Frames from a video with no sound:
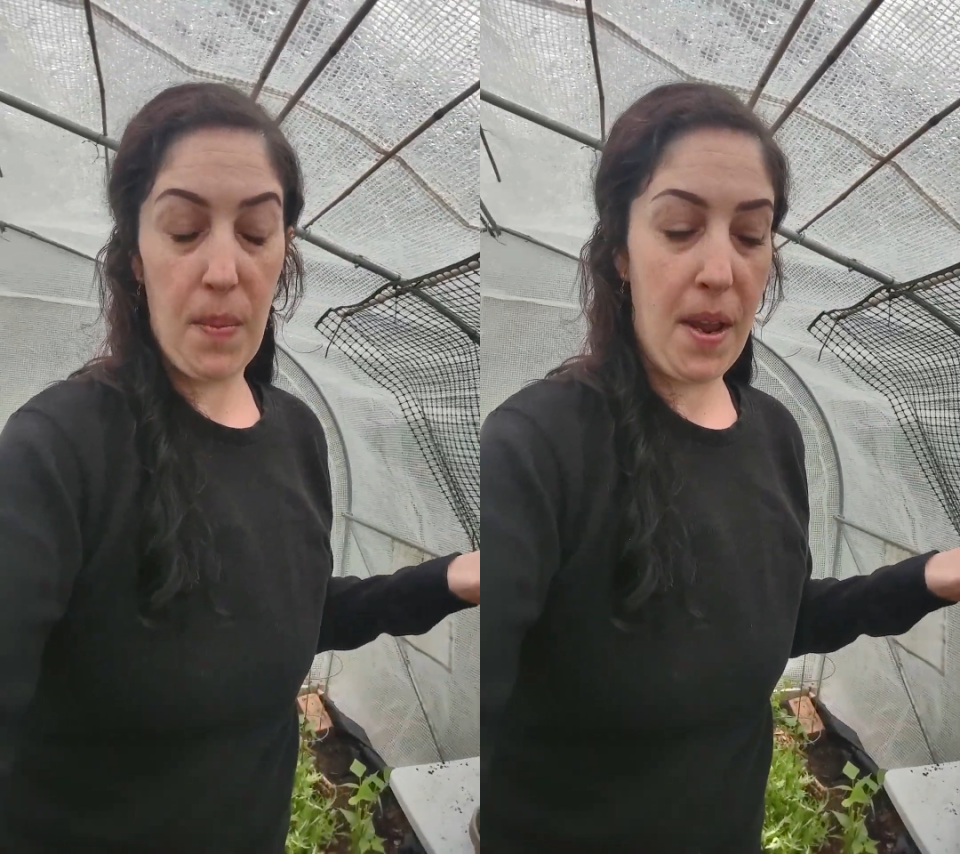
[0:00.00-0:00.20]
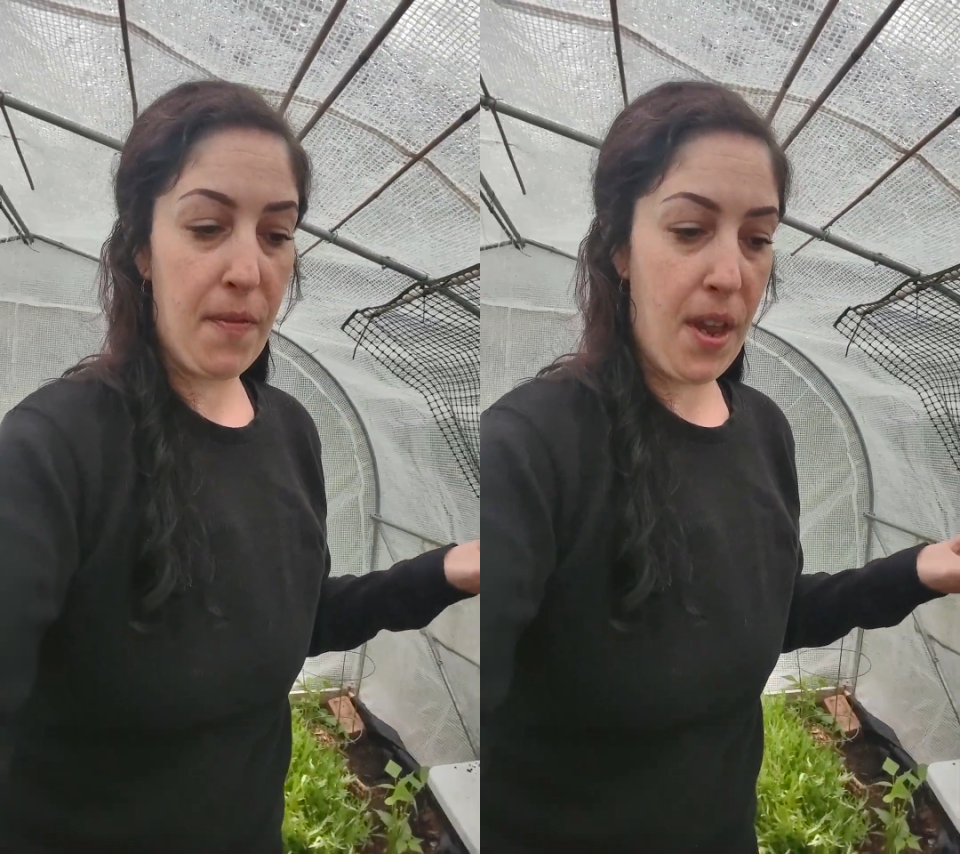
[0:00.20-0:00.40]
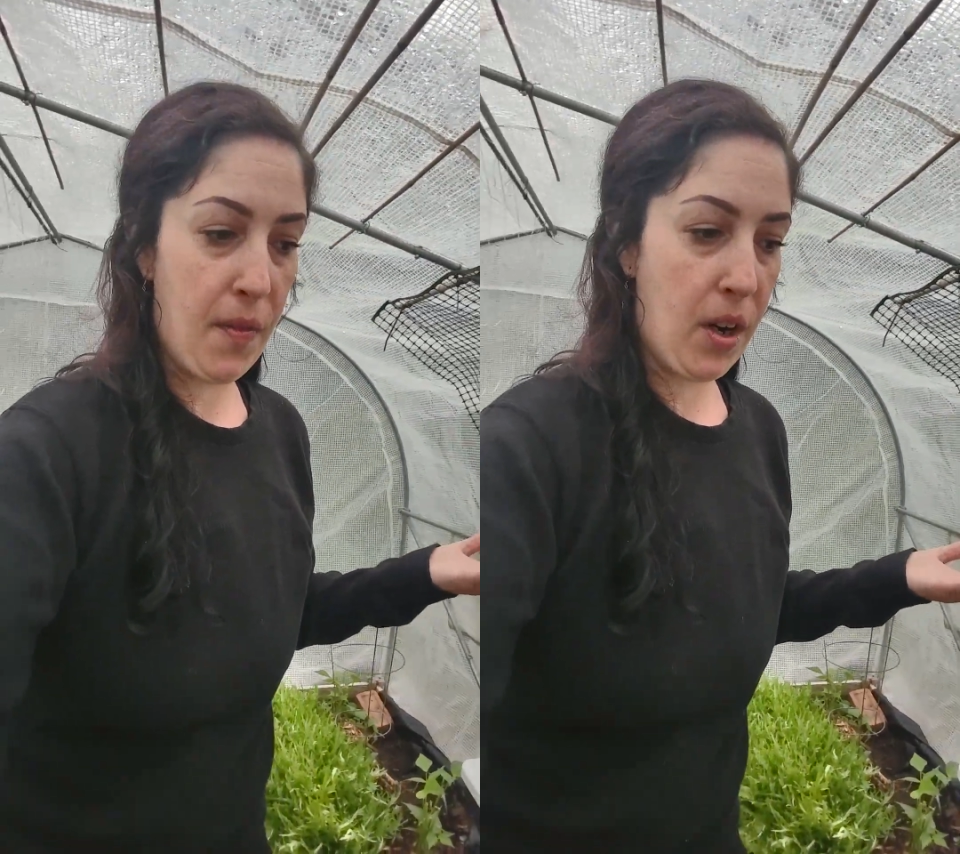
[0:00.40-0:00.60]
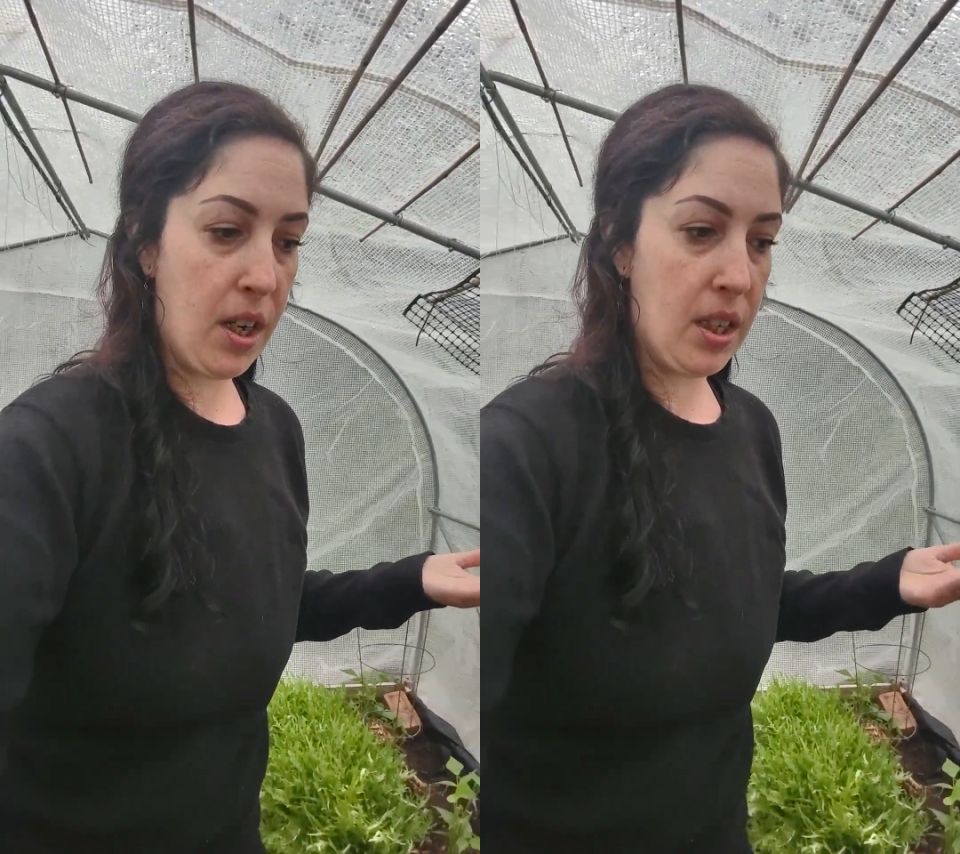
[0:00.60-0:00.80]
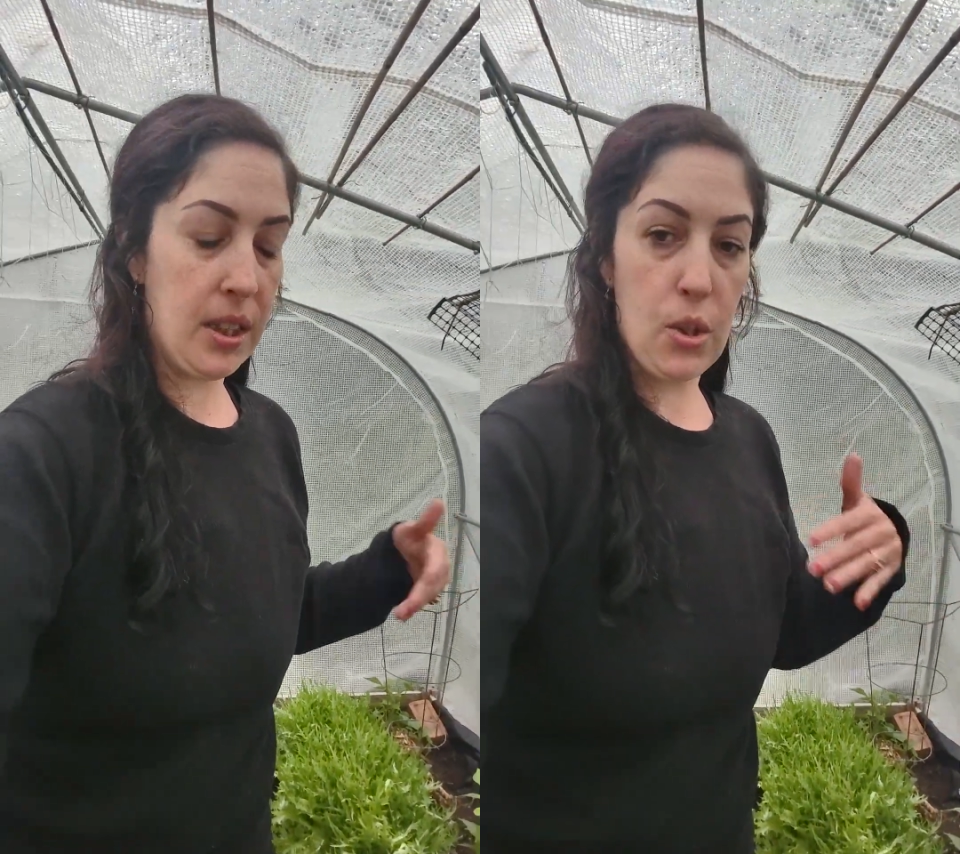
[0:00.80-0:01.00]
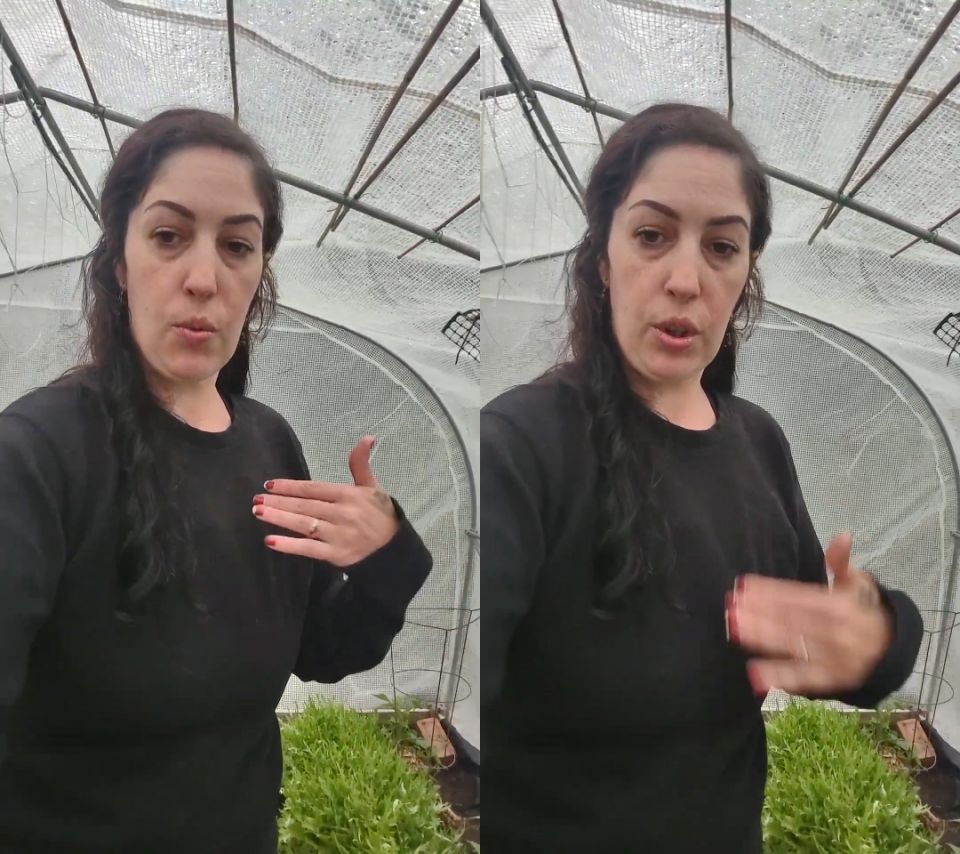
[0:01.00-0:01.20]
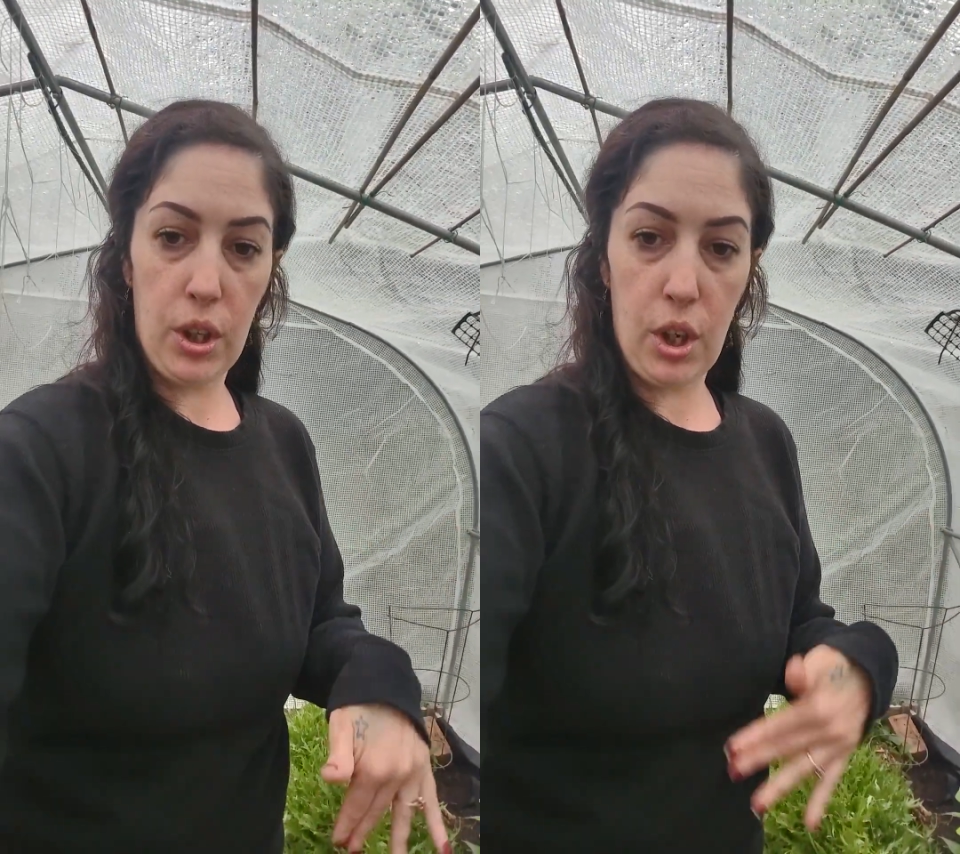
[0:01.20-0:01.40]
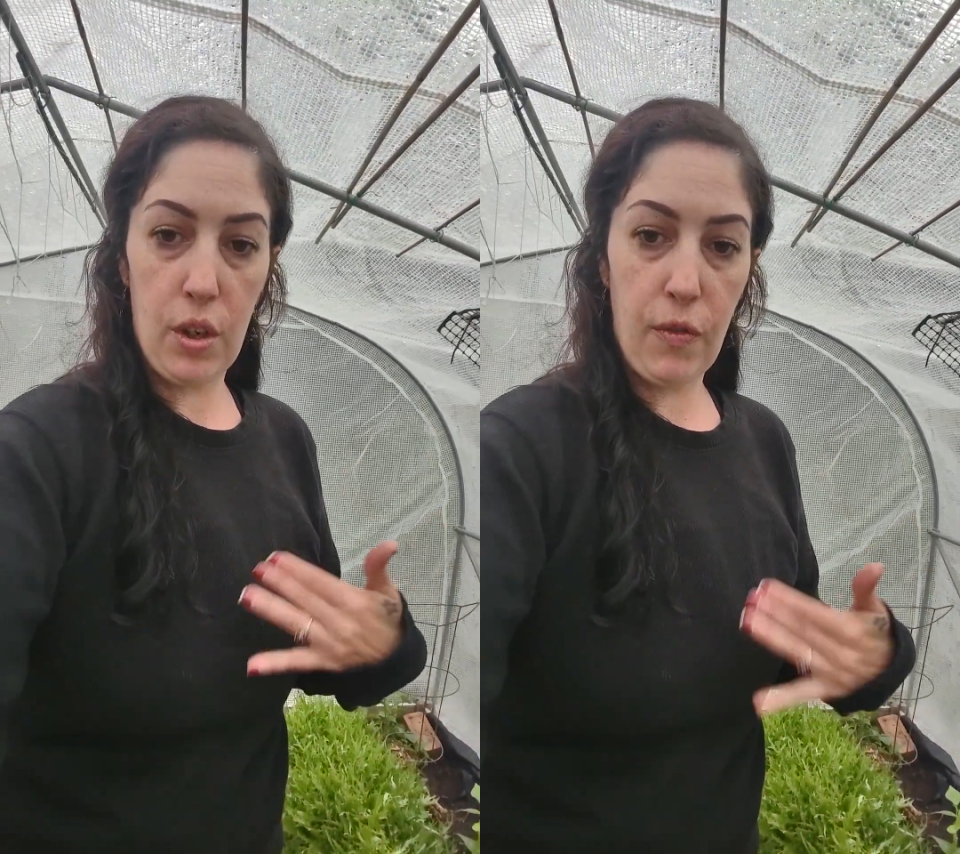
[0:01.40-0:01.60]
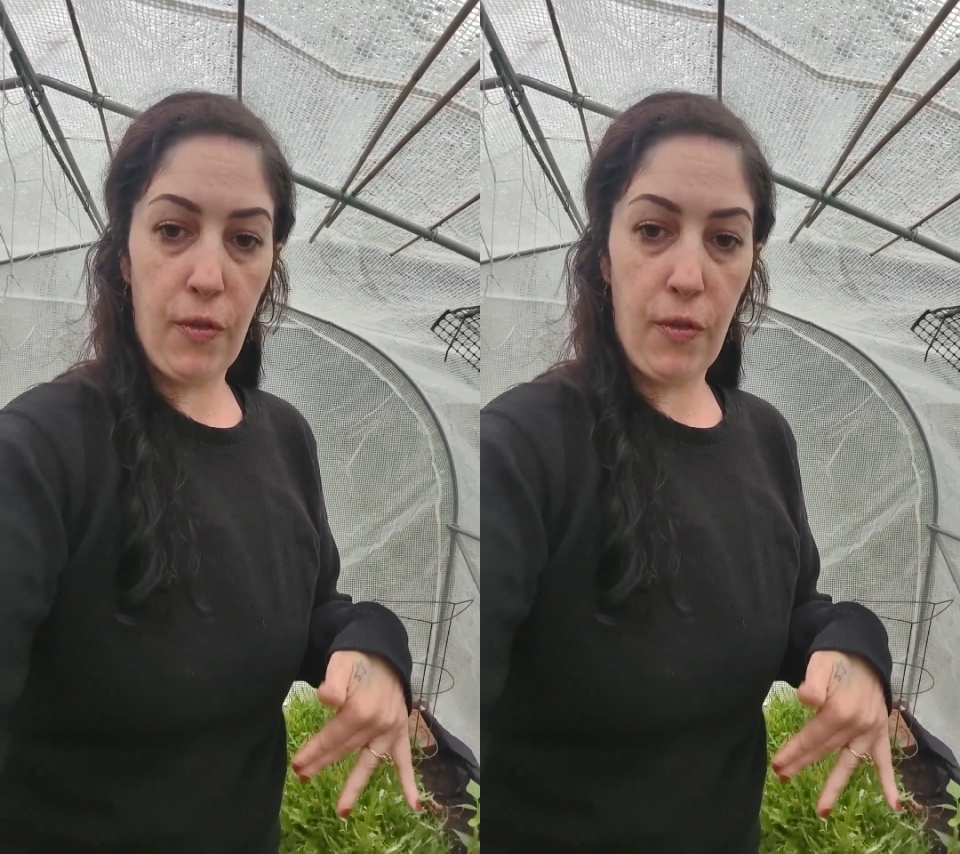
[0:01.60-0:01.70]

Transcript: of my favorite because it's really good